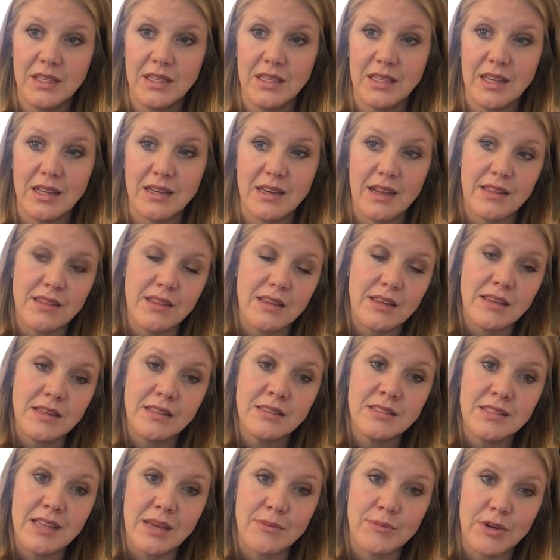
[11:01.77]
yet nothing
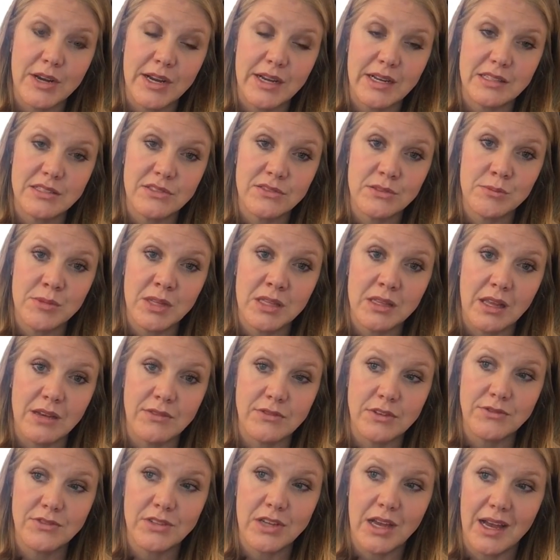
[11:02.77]
can separate us from the love
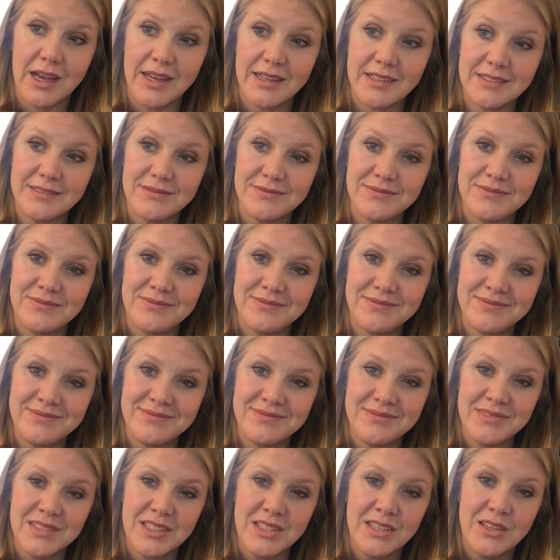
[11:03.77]
of God.
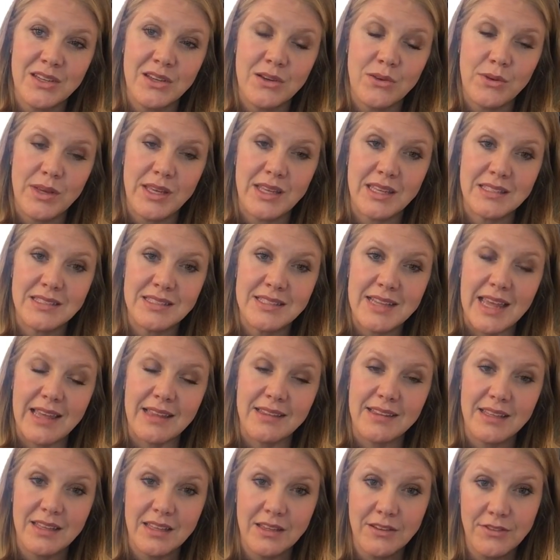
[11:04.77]
We can
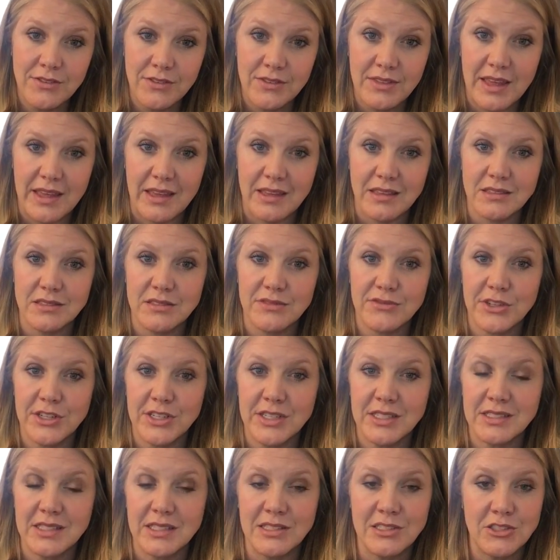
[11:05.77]
daily give thanks for
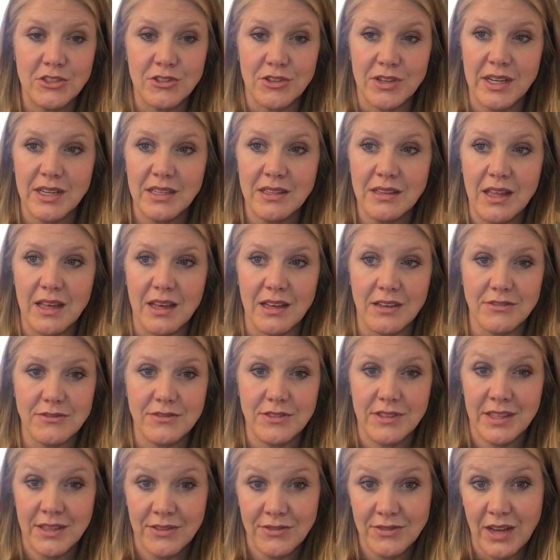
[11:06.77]
his enduring love,
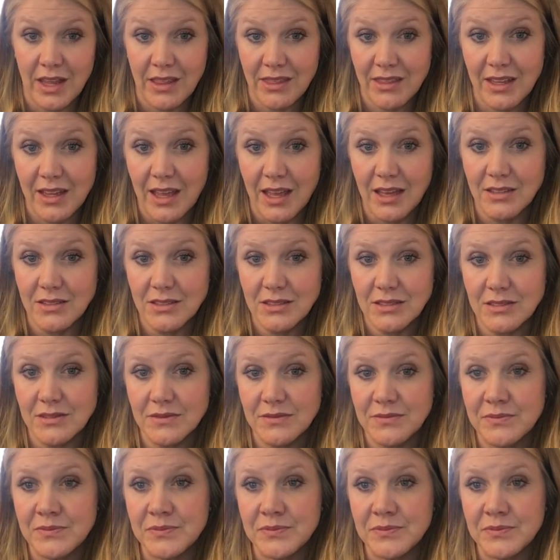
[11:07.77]
if nothing else.